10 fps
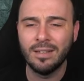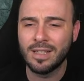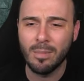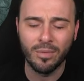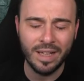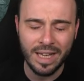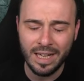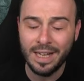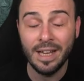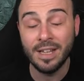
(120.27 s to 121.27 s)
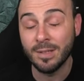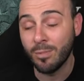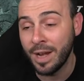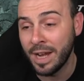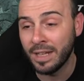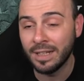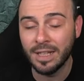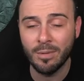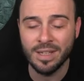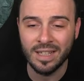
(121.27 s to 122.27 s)
some of the healing, he's bringing the
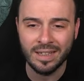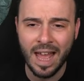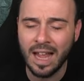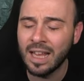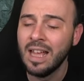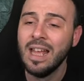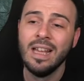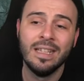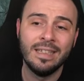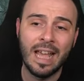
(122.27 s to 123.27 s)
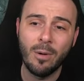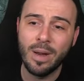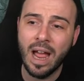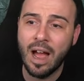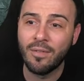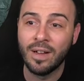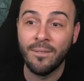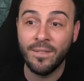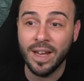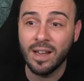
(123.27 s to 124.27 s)
decreased attack. Then we have
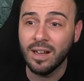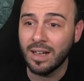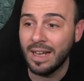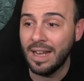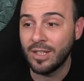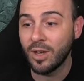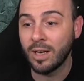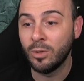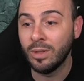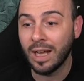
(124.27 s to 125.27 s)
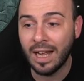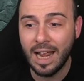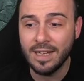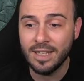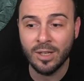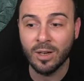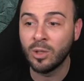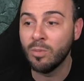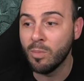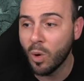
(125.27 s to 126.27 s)
uh, Vikuk, he's gonna do the cleanse, he's
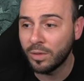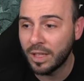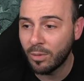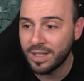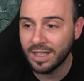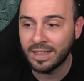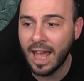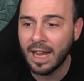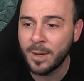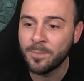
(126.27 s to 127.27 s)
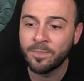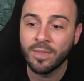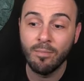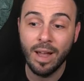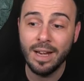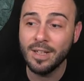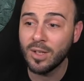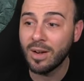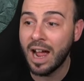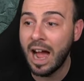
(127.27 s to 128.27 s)
gonna do more decreased attack, and he's
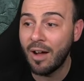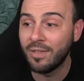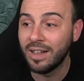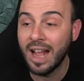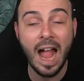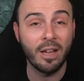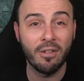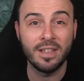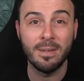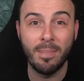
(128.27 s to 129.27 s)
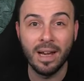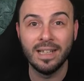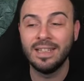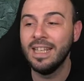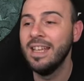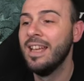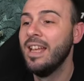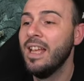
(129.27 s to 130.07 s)
gonna have a uh, accuracy penalty,